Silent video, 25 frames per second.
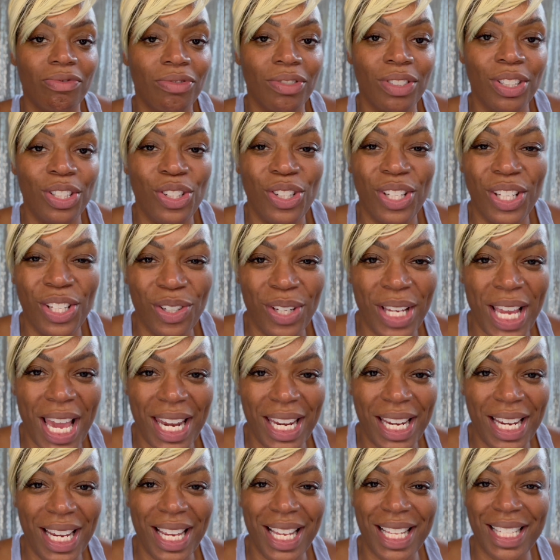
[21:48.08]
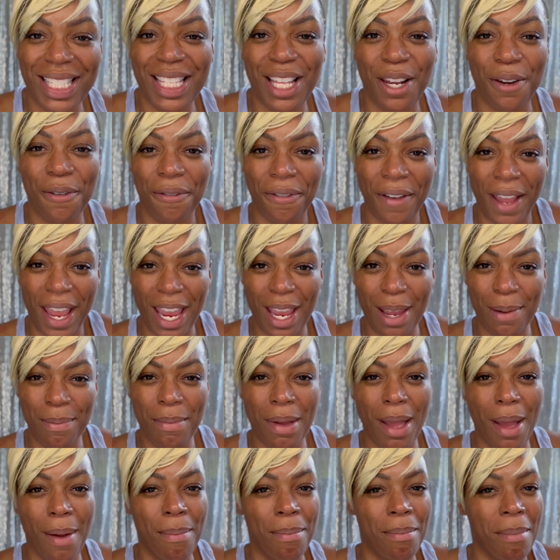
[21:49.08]
you get it? Instead of
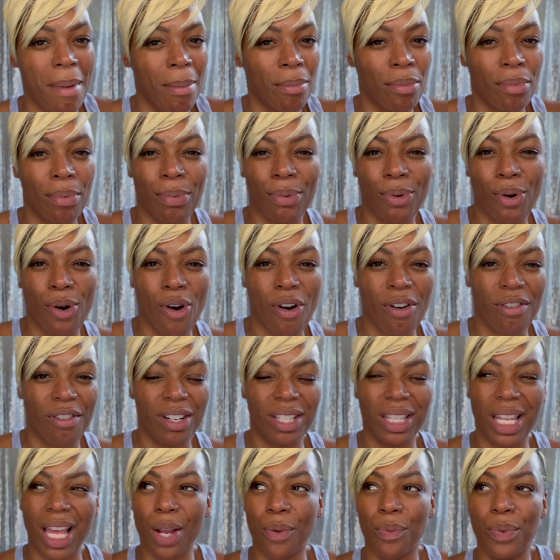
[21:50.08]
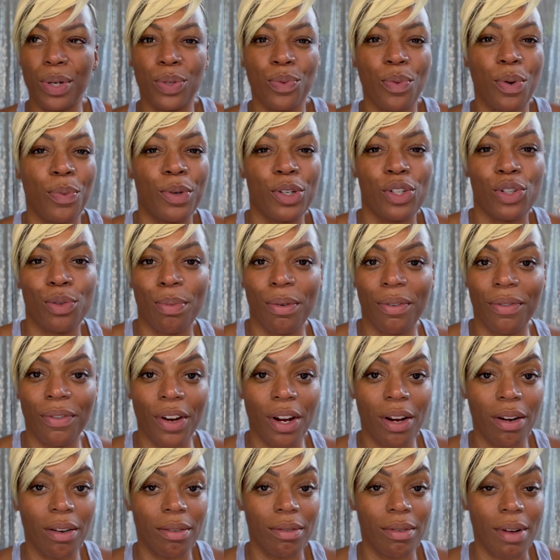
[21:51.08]
Fame, memorable aura. Like, which one would you
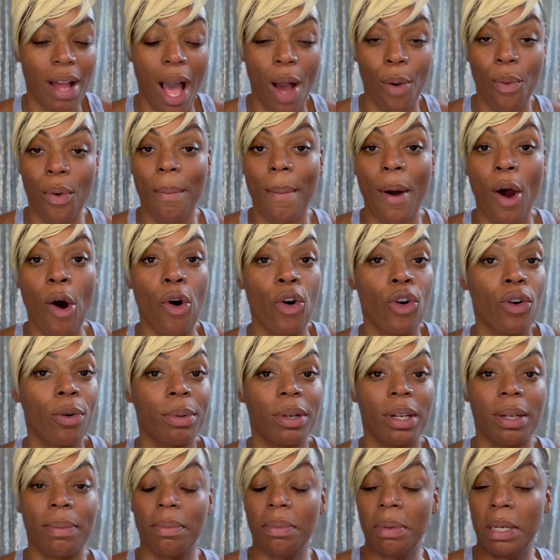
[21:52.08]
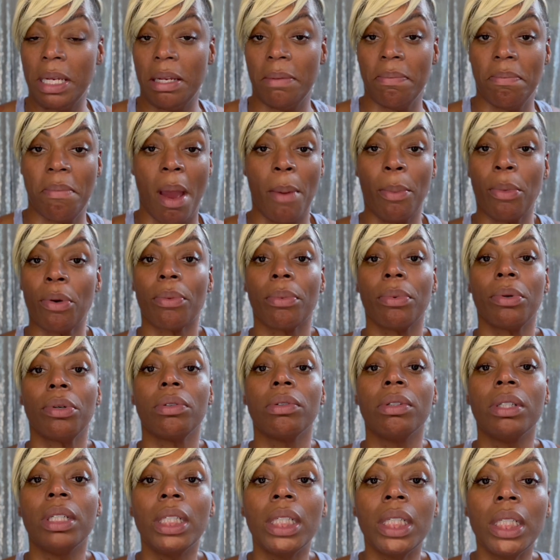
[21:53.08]
prefer? I want my aura to be
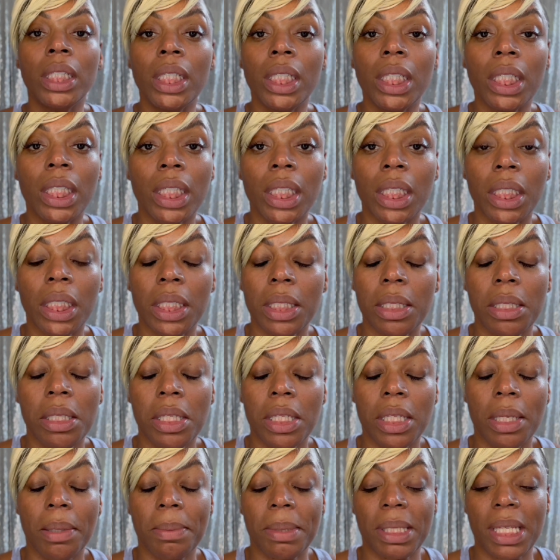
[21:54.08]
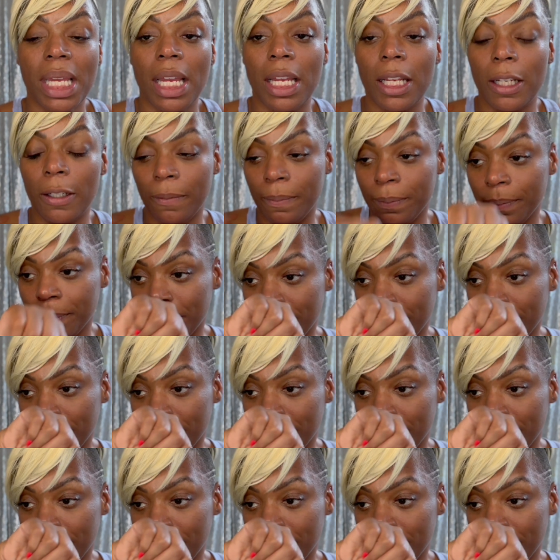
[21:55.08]
memorable. You know what I'm saying?